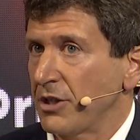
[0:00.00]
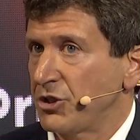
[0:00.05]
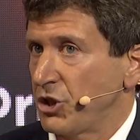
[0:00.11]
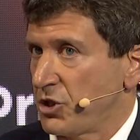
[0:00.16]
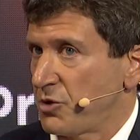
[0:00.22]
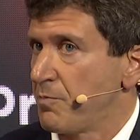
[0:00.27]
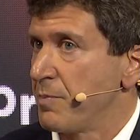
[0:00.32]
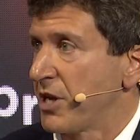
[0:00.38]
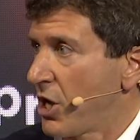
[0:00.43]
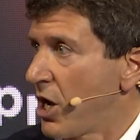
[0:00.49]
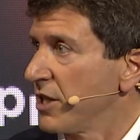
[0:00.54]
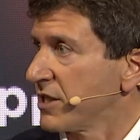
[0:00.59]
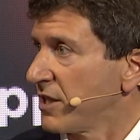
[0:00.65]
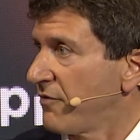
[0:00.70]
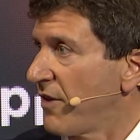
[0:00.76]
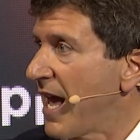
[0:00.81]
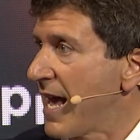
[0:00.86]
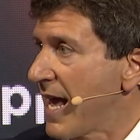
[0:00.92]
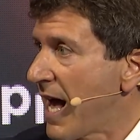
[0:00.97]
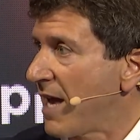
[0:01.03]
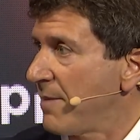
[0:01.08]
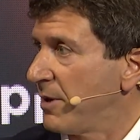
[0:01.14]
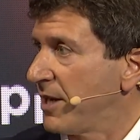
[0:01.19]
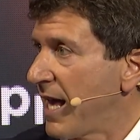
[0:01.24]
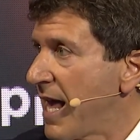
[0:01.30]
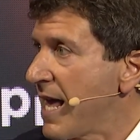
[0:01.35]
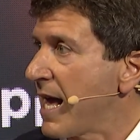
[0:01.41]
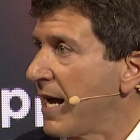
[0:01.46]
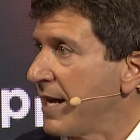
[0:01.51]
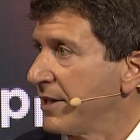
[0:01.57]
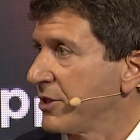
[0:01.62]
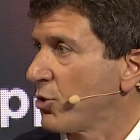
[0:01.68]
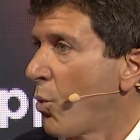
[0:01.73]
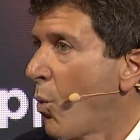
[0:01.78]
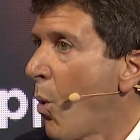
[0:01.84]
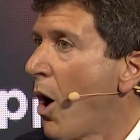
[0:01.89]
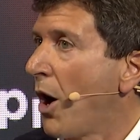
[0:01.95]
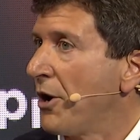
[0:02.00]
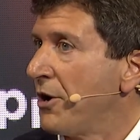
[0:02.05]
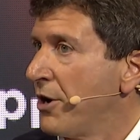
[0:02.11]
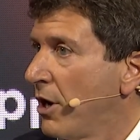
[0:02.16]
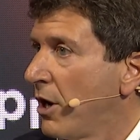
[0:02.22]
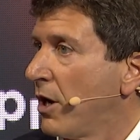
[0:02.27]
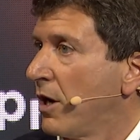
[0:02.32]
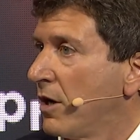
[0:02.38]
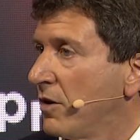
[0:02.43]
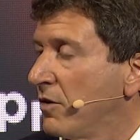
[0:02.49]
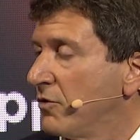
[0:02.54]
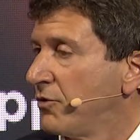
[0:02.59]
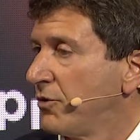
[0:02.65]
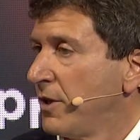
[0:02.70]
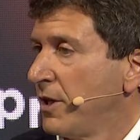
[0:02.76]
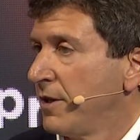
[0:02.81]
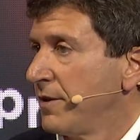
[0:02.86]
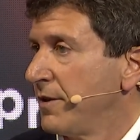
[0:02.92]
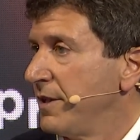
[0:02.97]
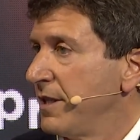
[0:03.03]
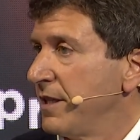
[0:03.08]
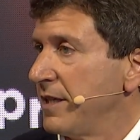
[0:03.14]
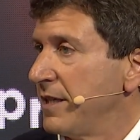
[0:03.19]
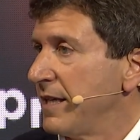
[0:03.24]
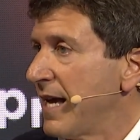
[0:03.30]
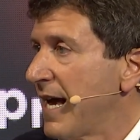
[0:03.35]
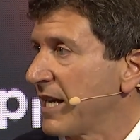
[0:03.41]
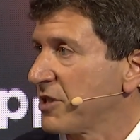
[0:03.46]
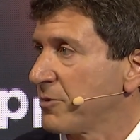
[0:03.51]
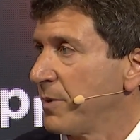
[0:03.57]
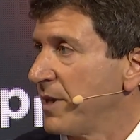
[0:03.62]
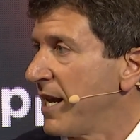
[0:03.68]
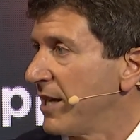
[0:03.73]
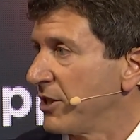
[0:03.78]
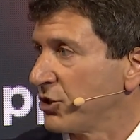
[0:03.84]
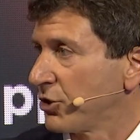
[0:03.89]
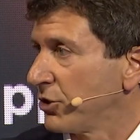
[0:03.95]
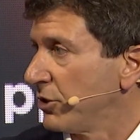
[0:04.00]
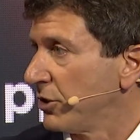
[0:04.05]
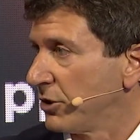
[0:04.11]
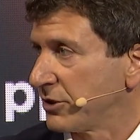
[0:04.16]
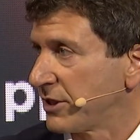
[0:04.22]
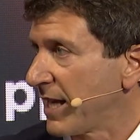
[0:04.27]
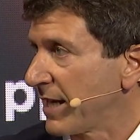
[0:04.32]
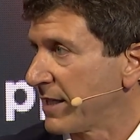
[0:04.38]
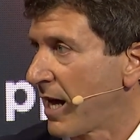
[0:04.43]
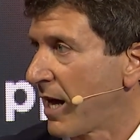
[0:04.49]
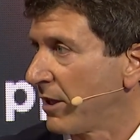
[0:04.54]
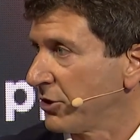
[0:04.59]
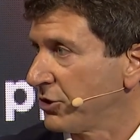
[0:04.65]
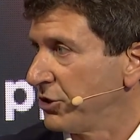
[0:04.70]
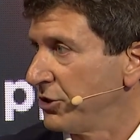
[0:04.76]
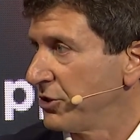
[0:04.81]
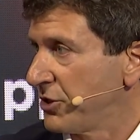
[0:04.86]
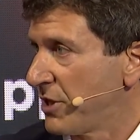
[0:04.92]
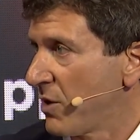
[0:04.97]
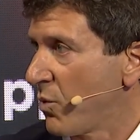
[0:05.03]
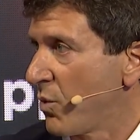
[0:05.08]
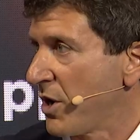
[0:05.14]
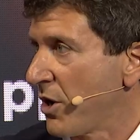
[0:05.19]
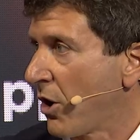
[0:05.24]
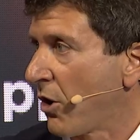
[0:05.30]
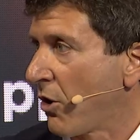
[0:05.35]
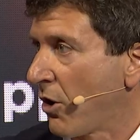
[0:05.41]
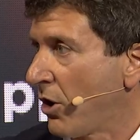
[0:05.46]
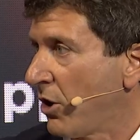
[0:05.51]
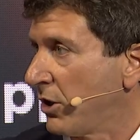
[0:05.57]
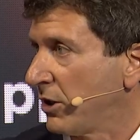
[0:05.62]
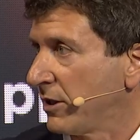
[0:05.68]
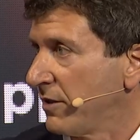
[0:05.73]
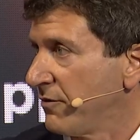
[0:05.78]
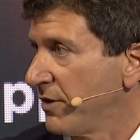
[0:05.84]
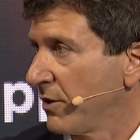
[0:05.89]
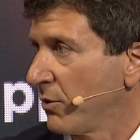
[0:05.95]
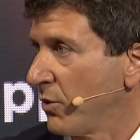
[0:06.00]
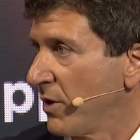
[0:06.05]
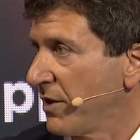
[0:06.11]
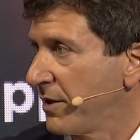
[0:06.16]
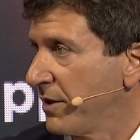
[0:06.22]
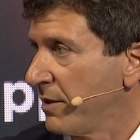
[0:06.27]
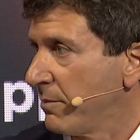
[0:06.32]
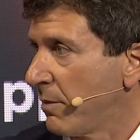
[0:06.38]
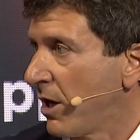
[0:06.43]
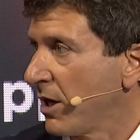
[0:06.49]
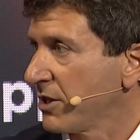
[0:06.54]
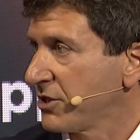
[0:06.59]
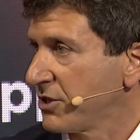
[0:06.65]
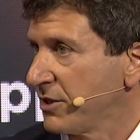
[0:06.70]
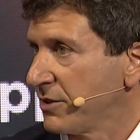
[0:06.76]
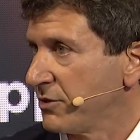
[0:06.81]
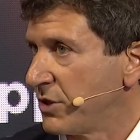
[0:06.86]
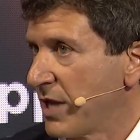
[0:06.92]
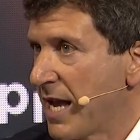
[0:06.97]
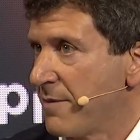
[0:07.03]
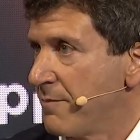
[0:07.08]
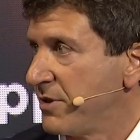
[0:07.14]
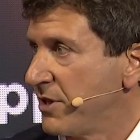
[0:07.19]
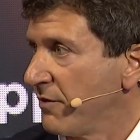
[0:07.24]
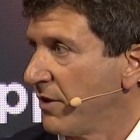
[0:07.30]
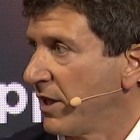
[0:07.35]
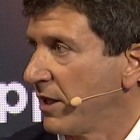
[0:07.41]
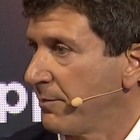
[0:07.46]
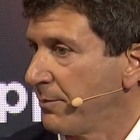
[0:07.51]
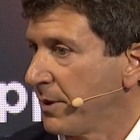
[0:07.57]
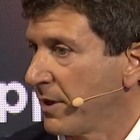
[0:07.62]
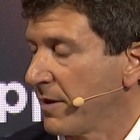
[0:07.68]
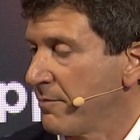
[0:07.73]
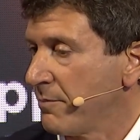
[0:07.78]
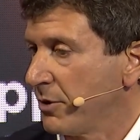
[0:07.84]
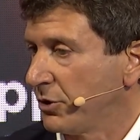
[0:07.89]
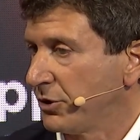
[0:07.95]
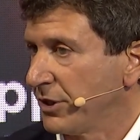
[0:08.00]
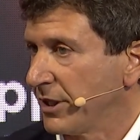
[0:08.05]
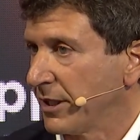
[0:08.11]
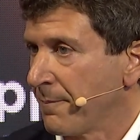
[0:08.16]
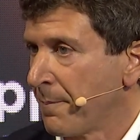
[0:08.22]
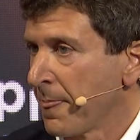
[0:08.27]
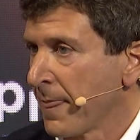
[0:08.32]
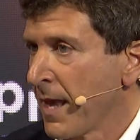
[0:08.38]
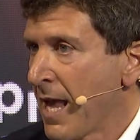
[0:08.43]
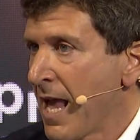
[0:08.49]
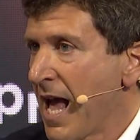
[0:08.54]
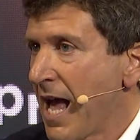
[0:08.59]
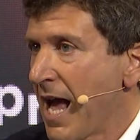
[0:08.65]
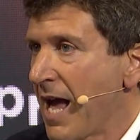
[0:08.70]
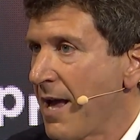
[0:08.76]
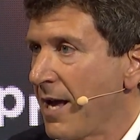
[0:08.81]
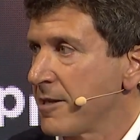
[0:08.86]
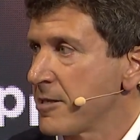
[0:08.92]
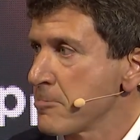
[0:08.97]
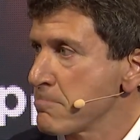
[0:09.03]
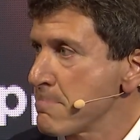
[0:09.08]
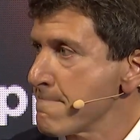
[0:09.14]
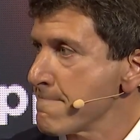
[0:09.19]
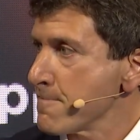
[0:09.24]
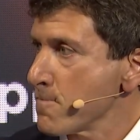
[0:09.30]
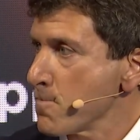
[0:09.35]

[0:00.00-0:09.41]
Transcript: not just because of AI, but AI is one of the exponential technologies that we are all living with and amongst and, and developing and building. What else I, would have an